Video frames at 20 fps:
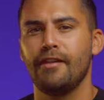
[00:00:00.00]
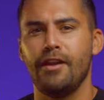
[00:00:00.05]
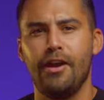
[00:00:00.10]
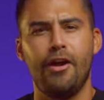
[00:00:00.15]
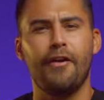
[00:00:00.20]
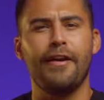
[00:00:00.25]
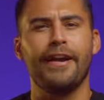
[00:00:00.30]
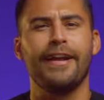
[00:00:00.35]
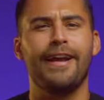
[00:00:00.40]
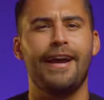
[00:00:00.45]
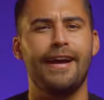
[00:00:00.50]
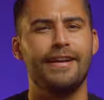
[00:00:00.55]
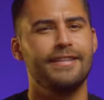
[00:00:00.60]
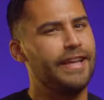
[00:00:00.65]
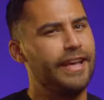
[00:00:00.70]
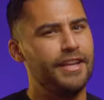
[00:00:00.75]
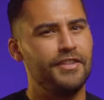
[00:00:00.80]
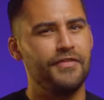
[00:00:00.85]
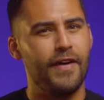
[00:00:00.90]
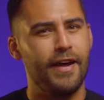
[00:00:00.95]
All right, guys,
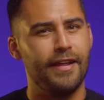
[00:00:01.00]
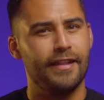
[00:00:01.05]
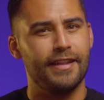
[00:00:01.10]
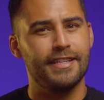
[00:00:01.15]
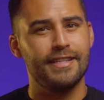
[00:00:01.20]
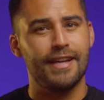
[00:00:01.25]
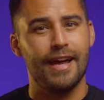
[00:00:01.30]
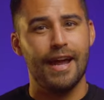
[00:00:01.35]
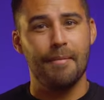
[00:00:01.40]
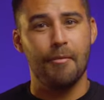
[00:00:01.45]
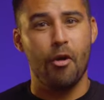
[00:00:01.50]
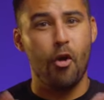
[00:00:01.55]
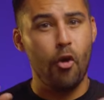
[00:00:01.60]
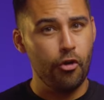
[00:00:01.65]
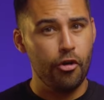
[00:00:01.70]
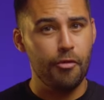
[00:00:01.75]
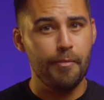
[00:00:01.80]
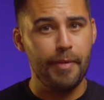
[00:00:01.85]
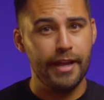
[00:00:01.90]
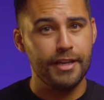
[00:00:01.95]
it's finally time.
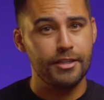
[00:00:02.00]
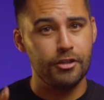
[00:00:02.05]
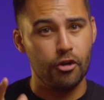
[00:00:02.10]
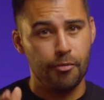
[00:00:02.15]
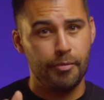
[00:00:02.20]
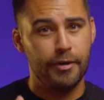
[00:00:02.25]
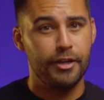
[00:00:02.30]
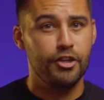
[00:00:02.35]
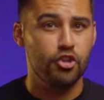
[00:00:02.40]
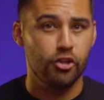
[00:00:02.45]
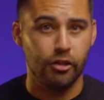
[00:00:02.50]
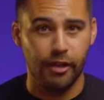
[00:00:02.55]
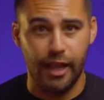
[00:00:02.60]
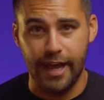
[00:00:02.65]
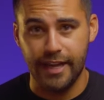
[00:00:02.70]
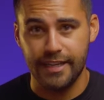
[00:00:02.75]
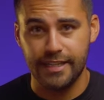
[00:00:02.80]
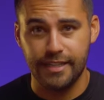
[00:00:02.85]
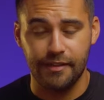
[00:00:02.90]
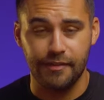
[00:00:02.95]
Order base open July
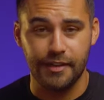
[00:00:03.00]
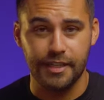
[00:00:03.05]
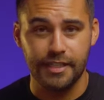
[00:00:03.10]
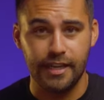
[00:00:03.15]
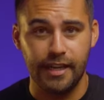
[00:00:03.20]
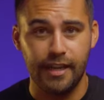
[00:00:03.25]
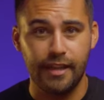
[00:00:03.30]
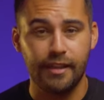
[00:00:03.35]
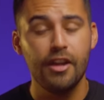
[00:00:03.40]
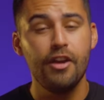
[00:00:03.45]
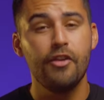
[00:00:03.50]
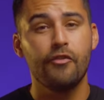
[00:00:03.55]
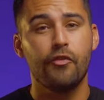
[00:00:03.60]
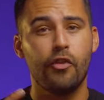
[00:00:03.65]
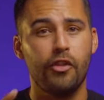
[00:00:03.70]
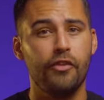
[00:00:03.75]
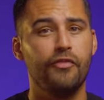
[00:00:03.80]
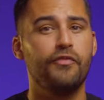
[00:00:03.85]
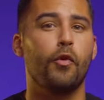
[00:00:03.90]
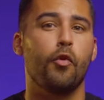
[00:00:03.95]
17th for
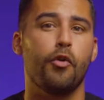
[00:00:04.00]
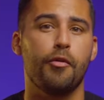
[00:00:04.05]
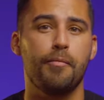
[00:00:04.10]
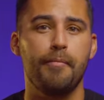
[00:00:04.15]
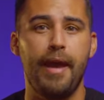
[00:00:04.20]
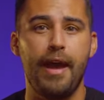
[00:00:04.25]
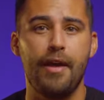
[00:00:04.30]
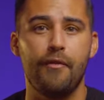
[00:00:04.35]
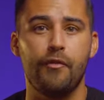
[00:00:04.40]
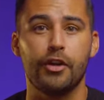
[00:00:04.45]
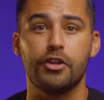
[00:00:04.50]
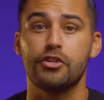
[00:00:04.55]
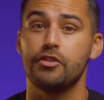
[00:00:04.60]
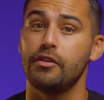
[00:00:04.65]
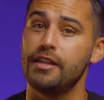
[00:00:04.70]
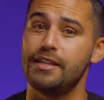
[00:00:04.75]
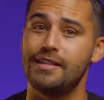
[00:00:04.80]
the Ford Maverick, so let's